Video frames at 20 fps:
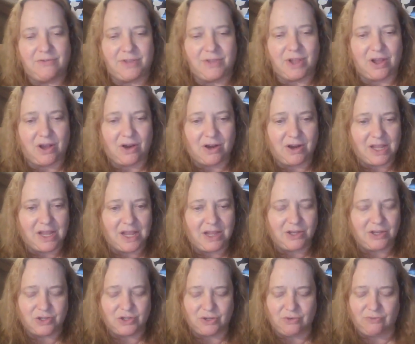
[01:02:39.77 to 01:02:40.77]
of the
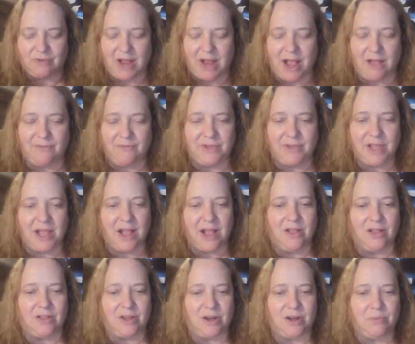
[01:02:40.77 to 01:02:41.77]
Archangel
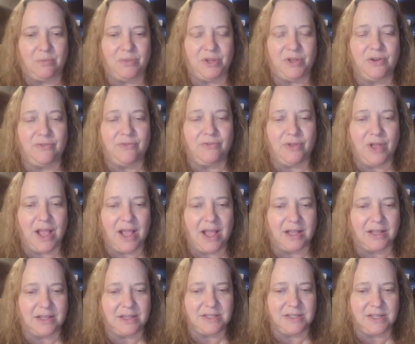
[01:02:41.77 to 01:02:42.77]
Raphael and our beautiful
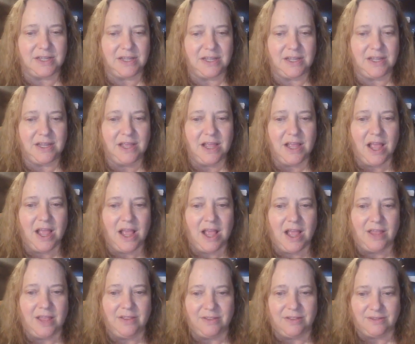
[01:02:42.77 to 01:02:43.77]
Hecate.
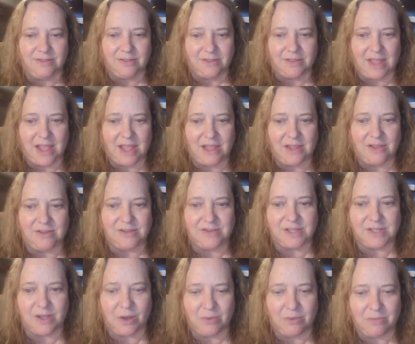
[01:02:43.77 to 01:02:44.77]
Thank you
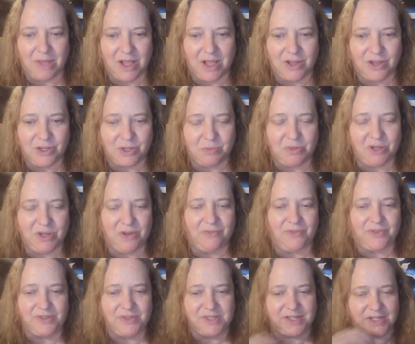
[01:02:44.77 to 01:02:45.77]
so much,
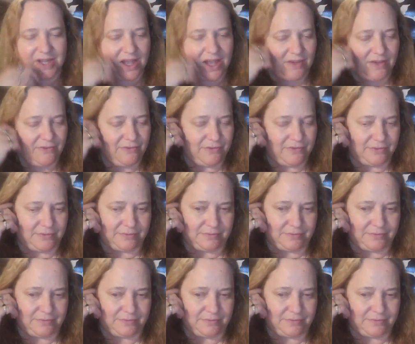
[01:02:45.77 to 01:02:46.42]
beautiful stuff.